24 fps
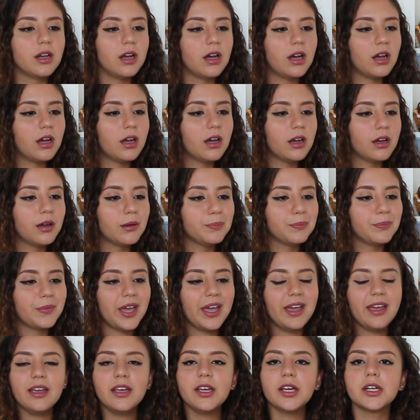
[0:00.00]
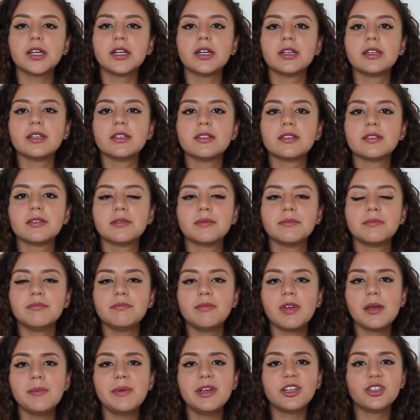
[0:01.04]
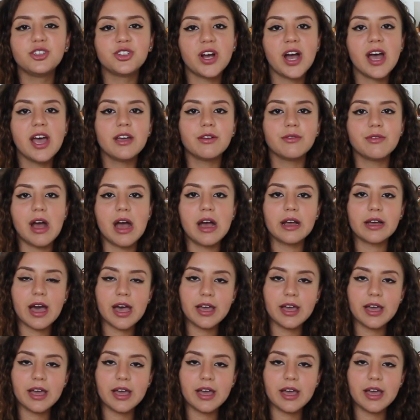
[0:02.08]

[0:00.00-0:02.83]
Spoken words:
hangers, maybe a drying rack.